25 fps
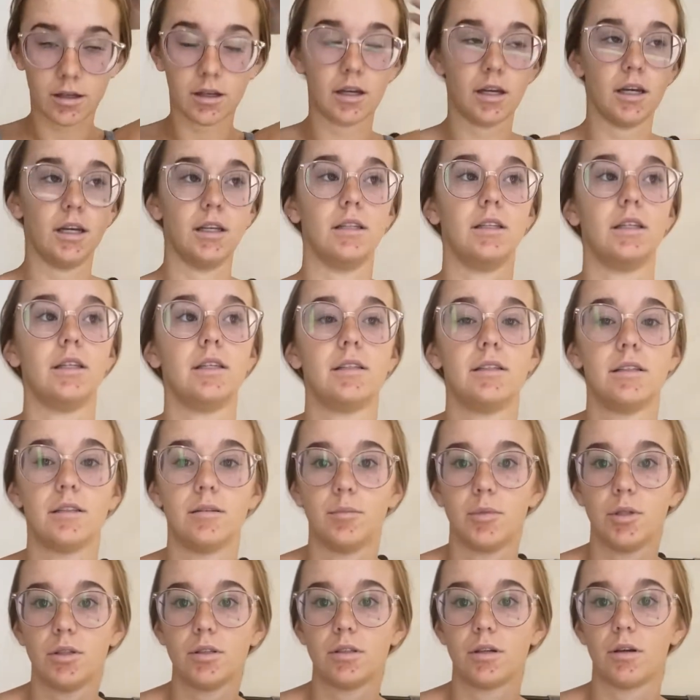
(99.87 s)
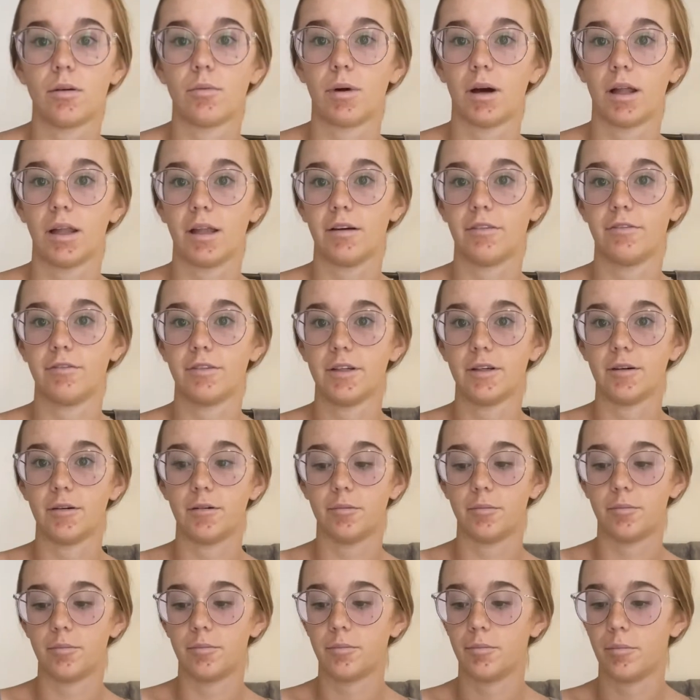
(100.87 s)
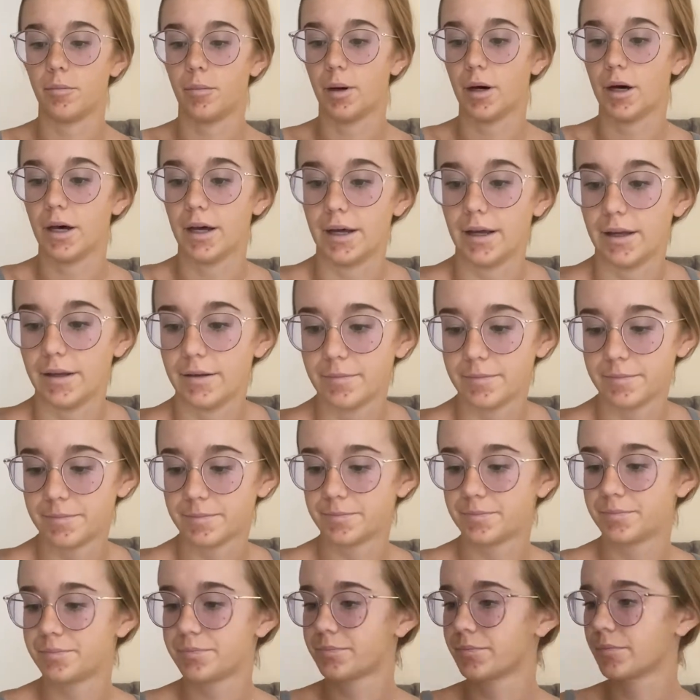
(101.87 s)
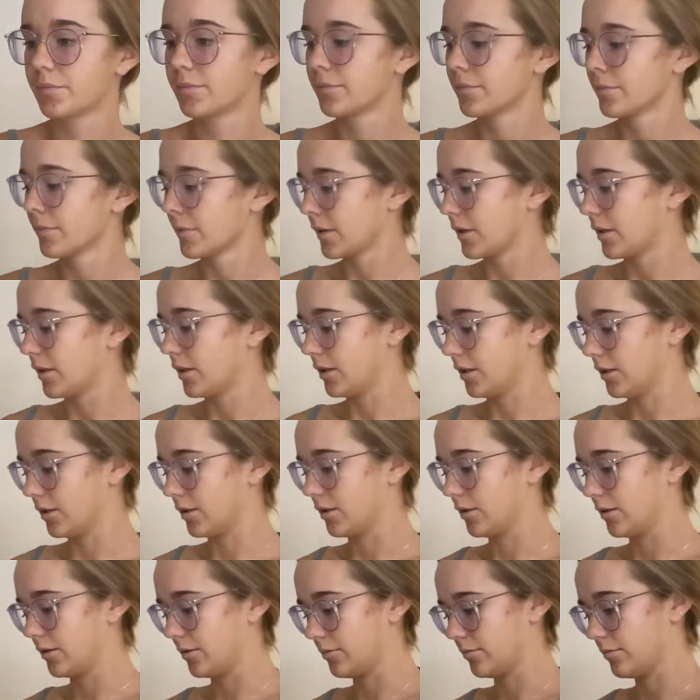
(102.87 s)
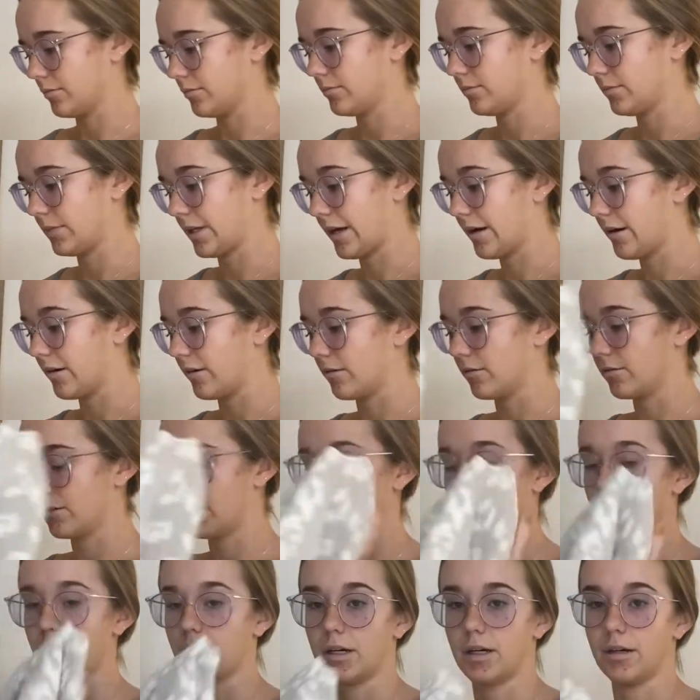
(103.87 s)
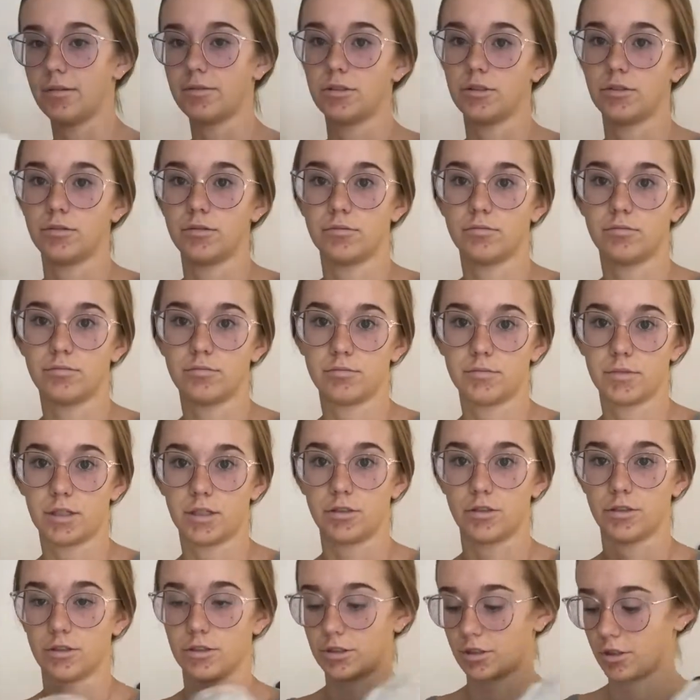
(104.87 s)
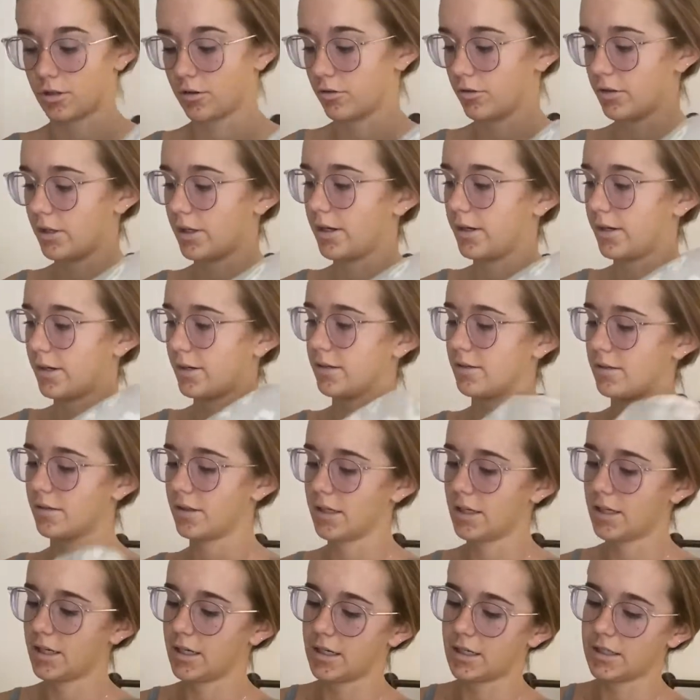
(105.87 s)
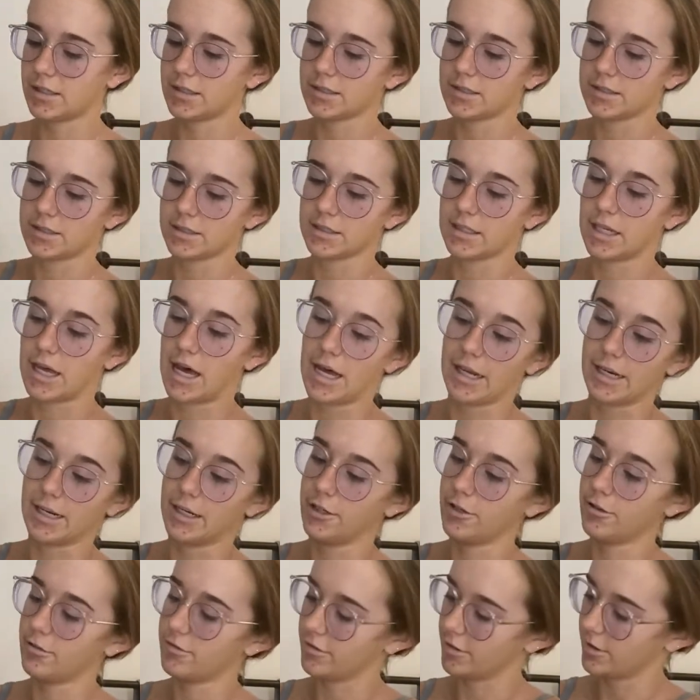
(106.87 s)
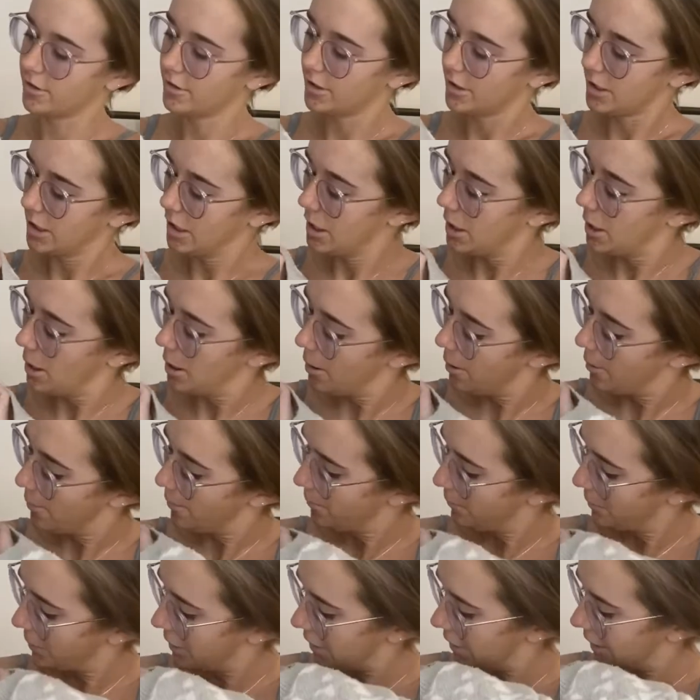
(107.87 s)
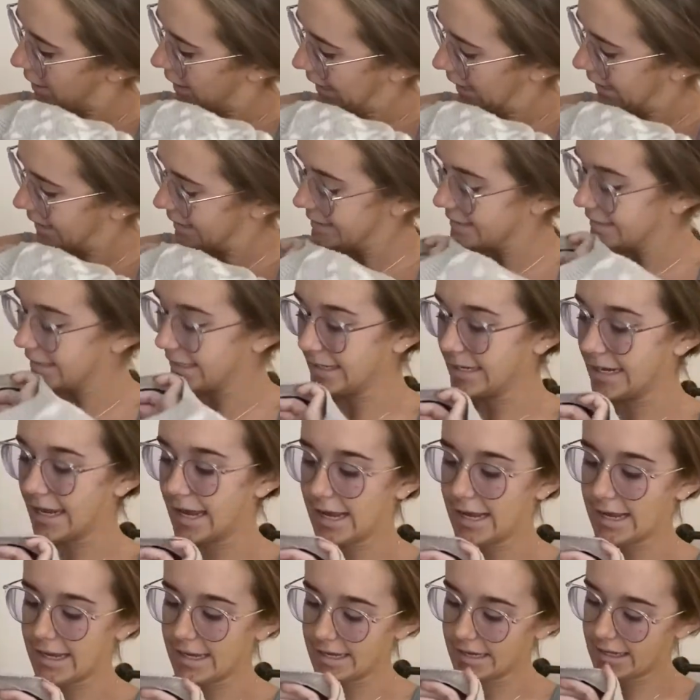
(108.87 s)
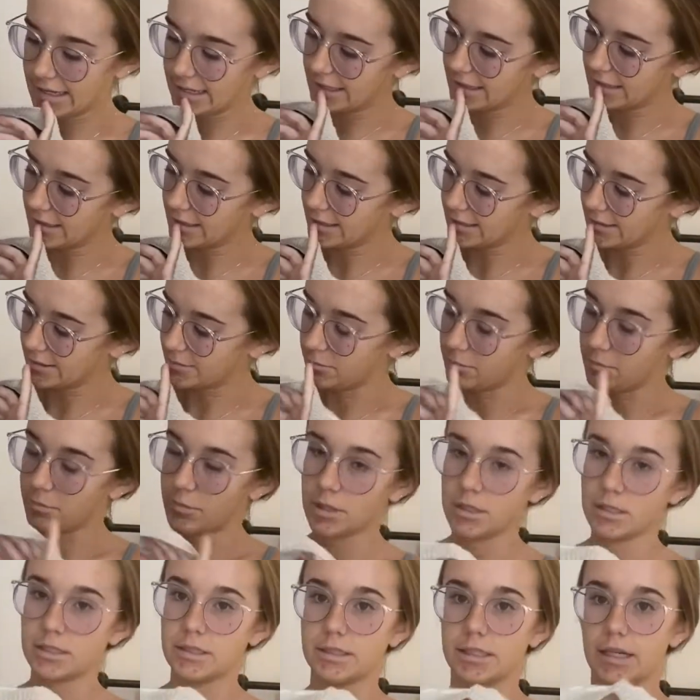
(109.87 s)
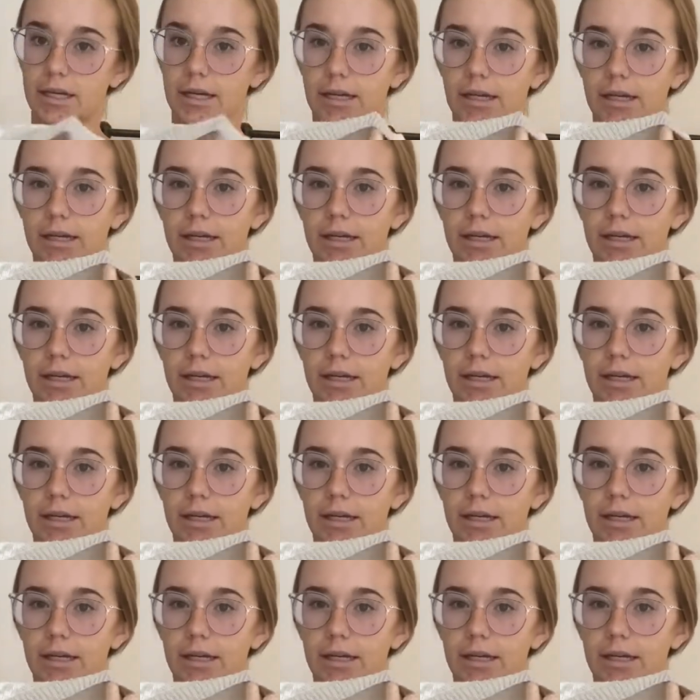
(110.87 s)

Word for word: and listen to music while I film, but um, now I don't have to. I just go on there and slide it over. But today is Monday.